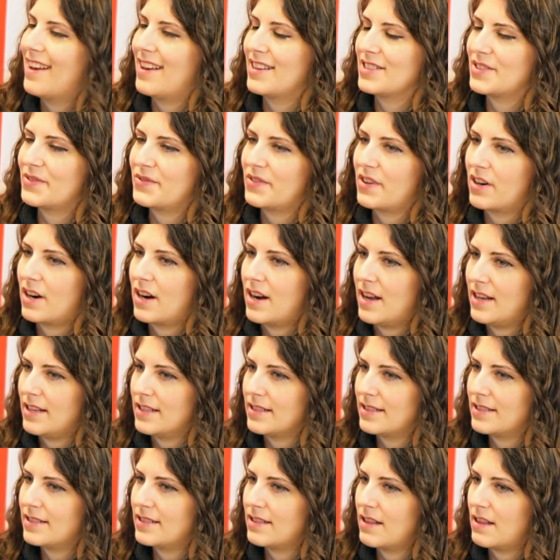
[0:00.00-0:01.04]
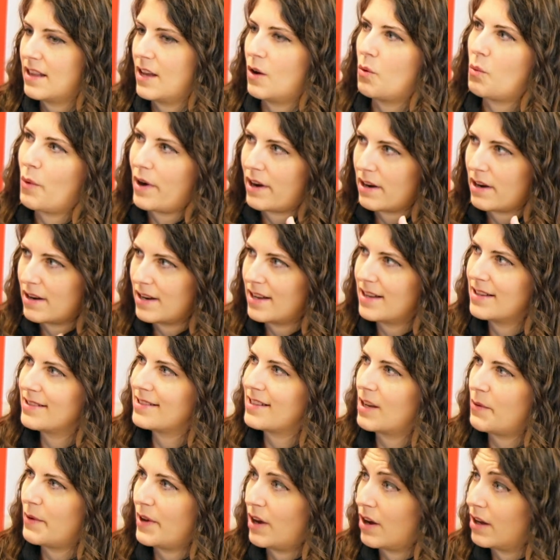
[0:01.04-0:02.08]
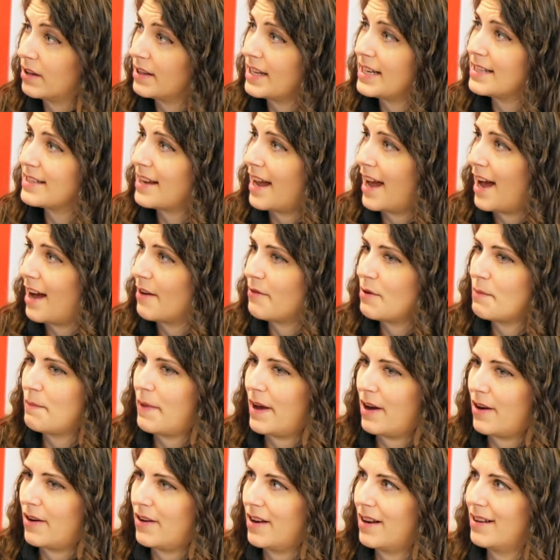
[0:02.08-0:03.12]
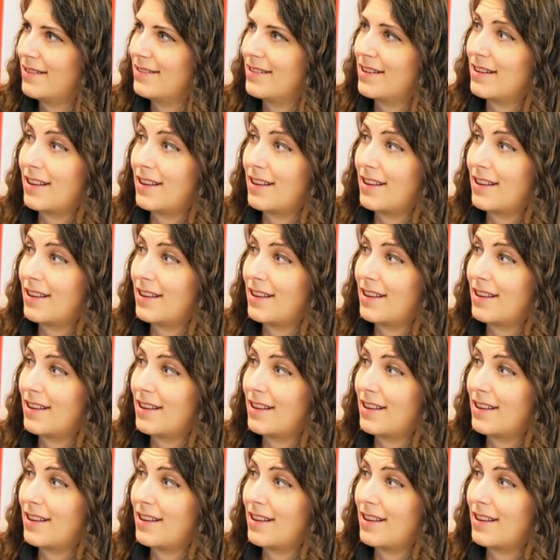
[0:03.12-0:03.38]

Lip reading: as far as the awareness that we all need to have about